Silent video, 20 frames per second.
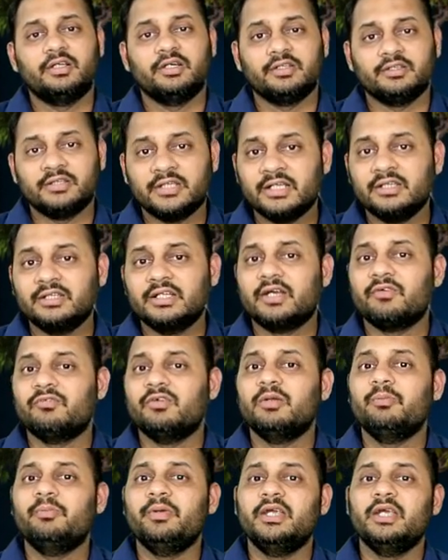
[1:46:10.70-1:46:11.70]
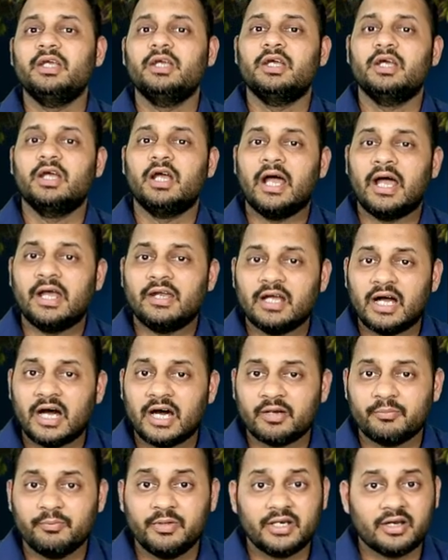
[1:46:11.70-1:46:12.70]
then there will be an
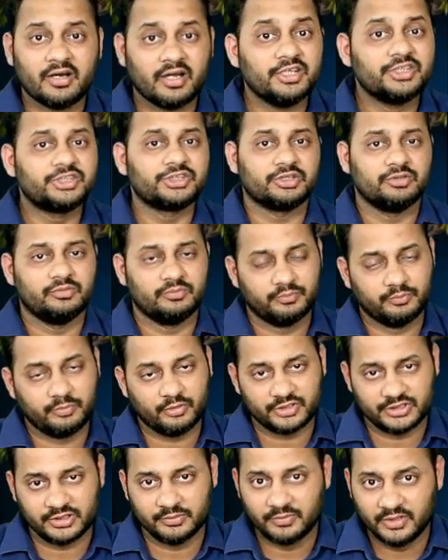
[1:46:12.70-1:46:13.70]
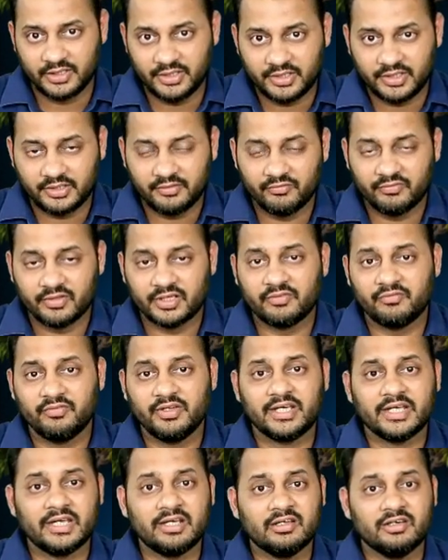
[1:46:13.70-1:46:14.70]
arbitrage possibility where
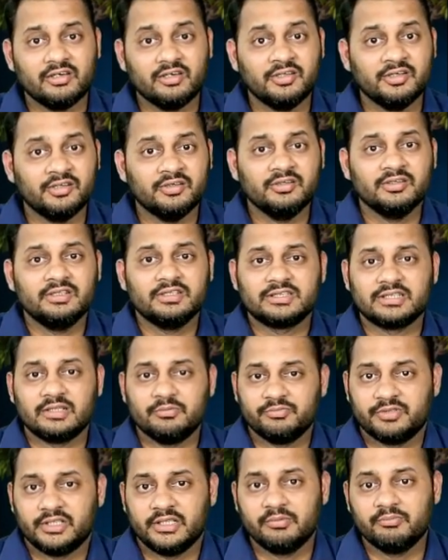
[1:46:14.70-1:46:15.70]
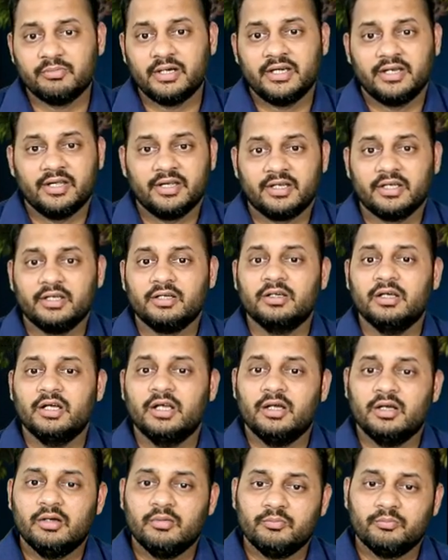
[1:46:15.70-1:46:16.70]
we can earn something by taking
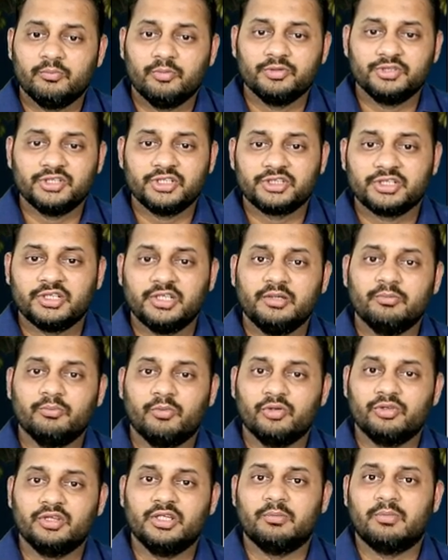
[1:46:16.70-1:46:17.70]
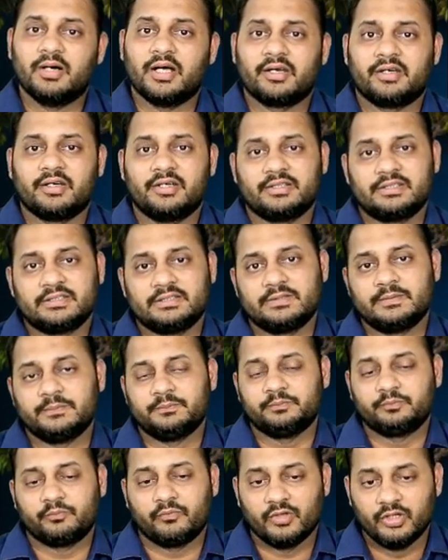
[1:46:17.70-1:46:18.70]
position in both the markets.
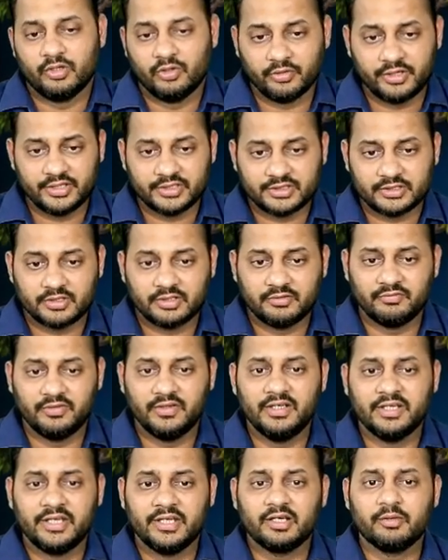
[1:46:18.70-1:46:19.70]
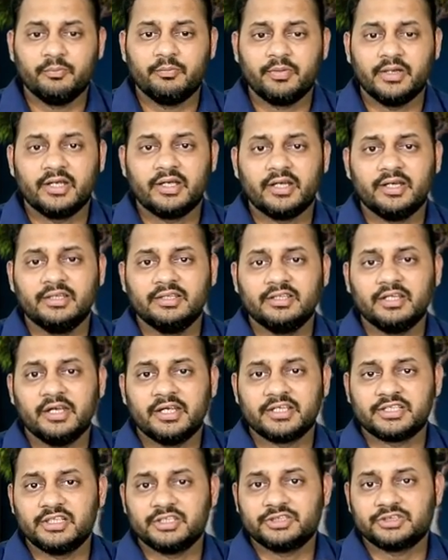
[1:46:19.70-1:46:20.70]
Okay, sir, we'll take a break, and in the
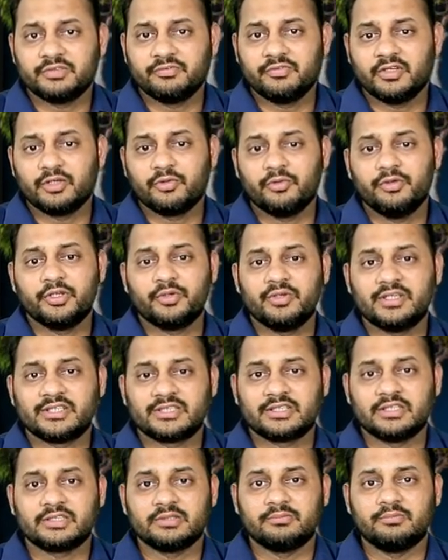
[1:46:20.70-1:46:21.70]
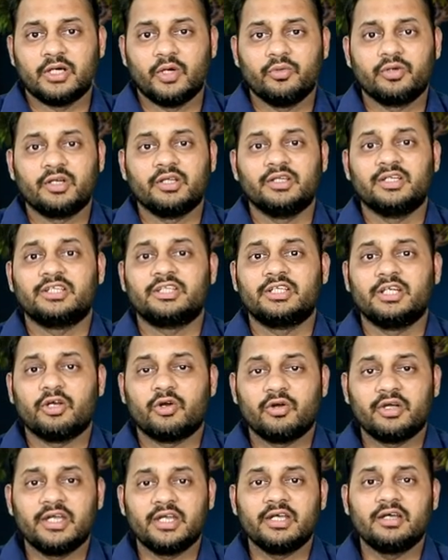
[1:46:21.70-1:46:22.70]
next lecture we are going to discuss about the
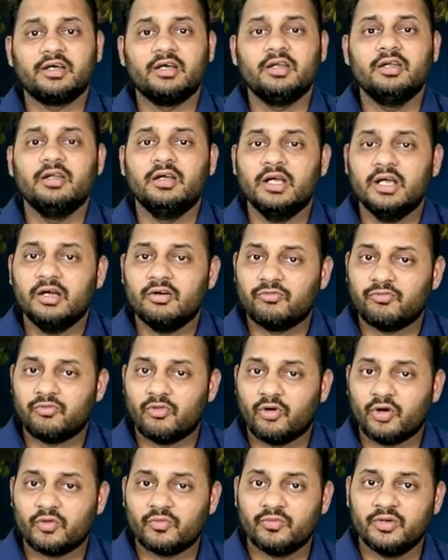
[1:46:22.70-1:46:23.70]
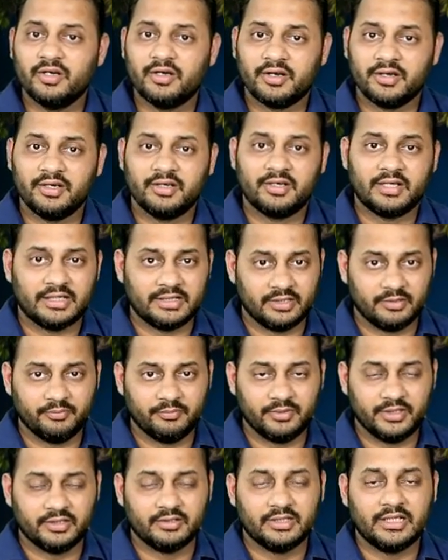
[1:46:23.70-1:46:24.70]
theoretical forward rate
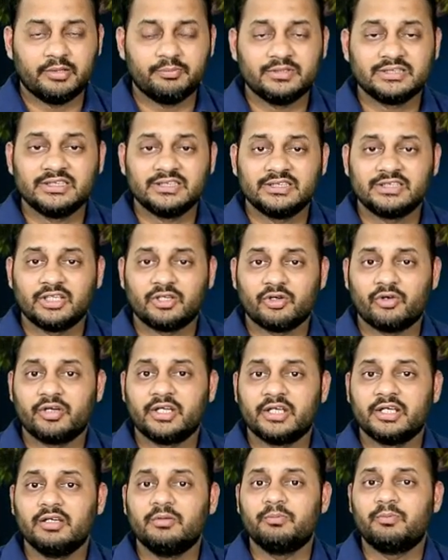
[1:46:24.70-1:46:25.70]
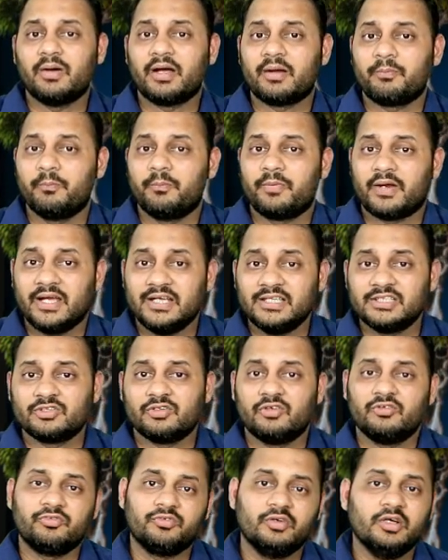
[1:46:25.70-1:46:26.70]
agreement. That means the theoretical price
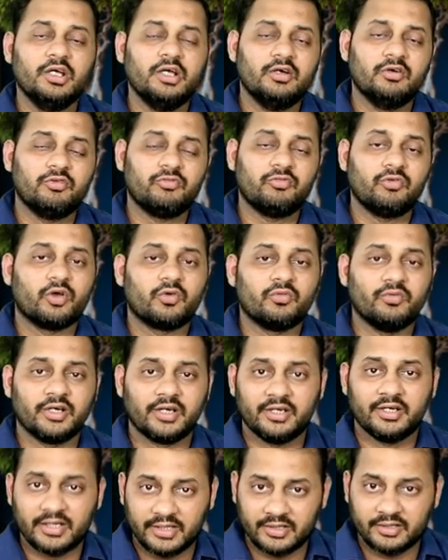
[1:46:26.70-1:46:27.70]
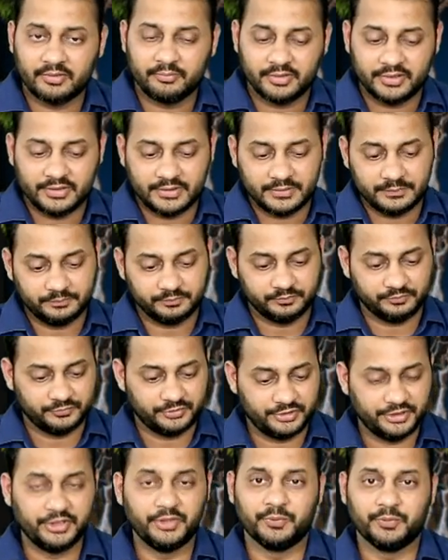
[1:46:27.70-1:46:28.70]
of forward rate agreement.
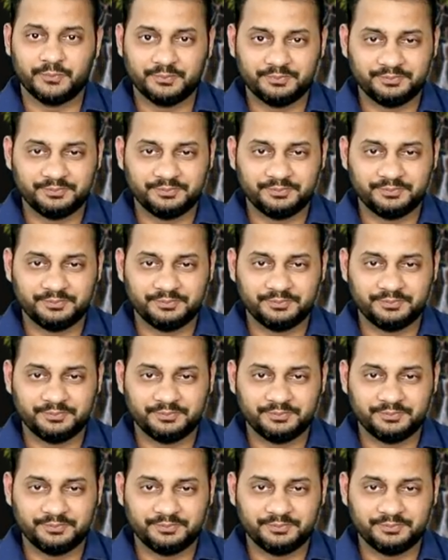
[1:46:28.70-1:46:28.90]
See you.